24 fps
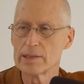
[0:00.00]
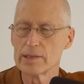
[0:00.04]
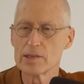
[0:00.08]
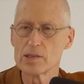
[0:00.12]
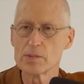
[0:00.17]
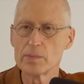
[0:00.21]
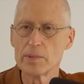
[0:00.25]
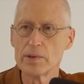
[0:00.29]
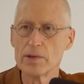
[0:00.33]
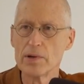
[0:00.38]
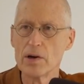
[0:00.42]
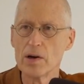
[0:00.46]
the
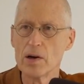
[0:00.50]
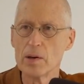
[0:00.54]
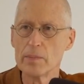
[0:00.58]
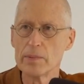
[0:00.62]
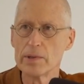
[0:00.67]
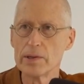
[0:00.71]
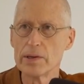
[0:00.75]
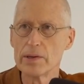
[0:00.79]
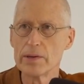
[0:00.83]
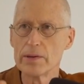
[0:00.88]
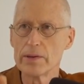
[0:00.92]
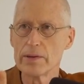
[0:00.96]

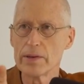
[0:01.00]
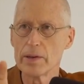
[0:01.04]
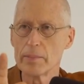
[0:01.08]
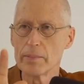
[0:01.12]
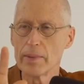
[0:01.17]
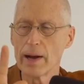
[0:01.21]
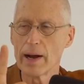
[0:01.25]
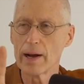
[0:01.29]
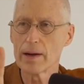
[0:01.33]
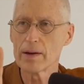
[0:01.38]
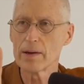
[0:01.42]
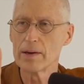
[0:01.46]
speedometer then
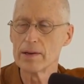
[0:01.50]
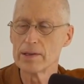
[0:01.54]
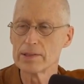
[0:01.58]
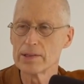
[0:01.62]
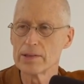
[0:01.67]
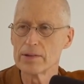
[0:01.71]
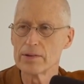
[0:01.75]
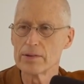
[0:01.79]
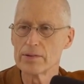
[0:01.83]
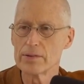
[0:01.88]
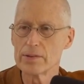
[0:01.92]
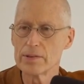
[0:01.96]
back
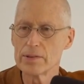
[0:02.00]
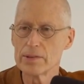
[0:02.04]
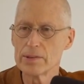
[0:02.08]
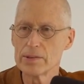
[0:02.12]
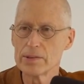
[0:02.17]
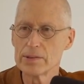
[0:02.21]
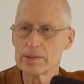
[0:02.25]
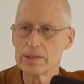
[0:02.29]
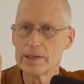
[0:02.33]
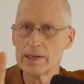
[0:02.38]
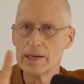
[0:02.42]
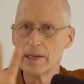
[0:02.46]
onto the
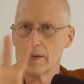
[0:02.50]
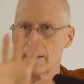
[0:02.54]
road